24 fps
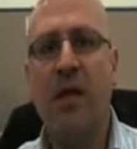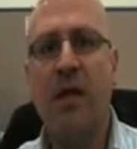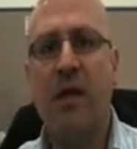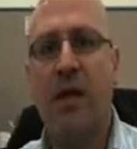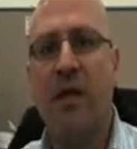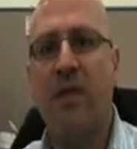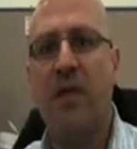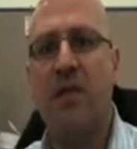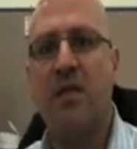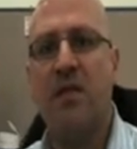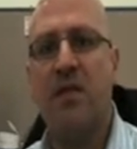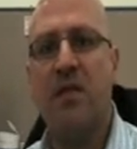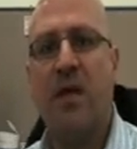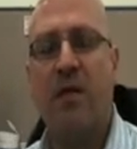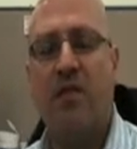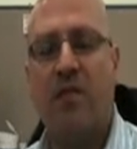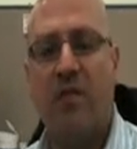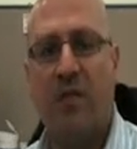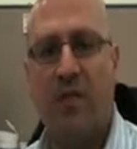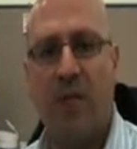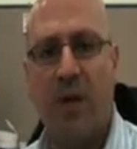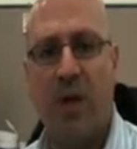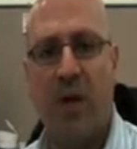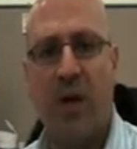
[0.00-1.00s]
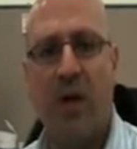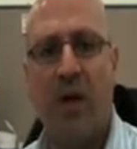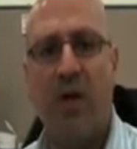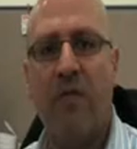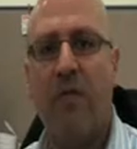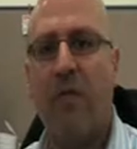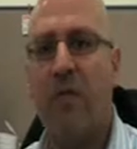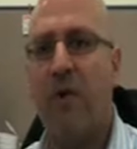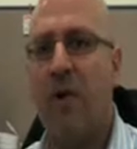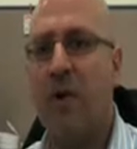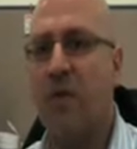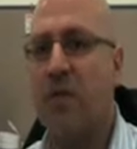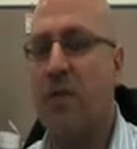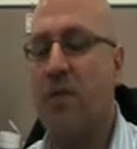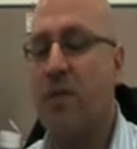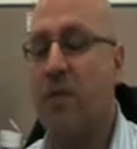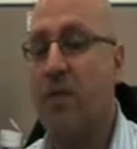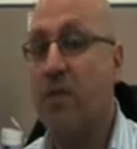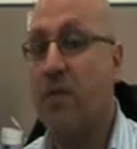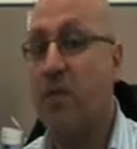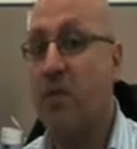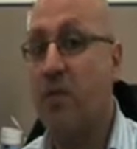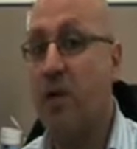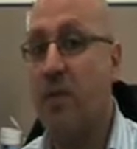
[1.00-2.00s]
Now, this is up from a low of
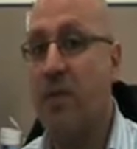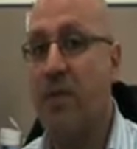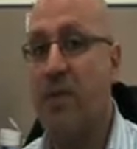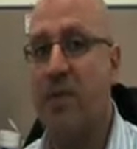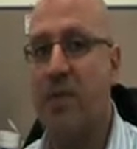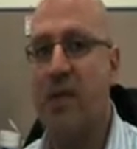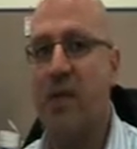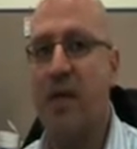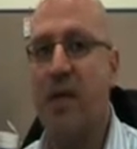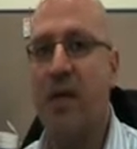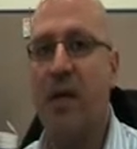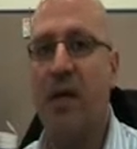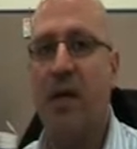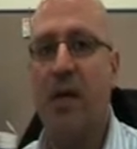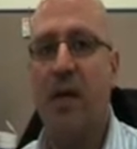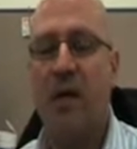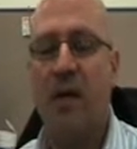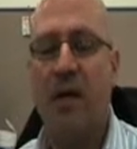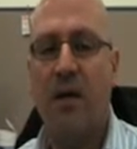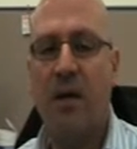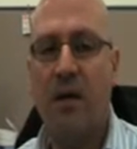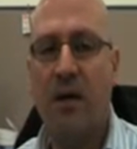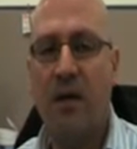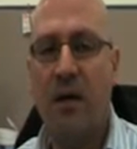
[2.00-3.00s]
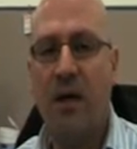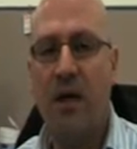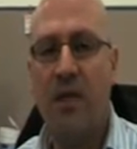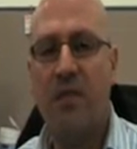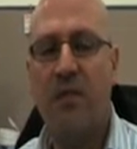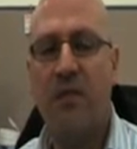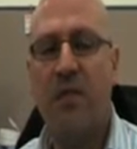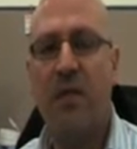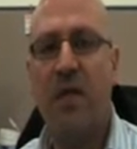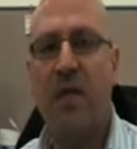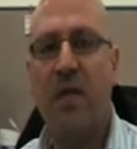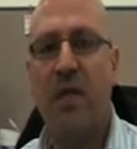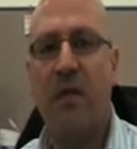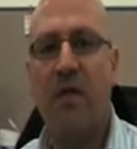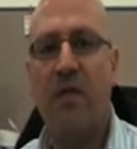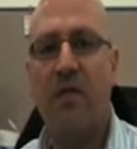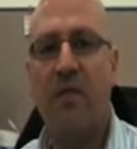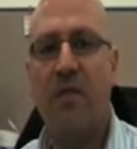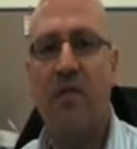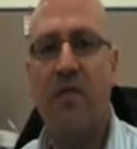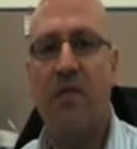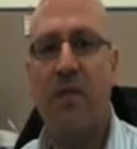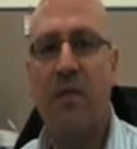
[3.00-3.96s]
approximately 20% as of the end of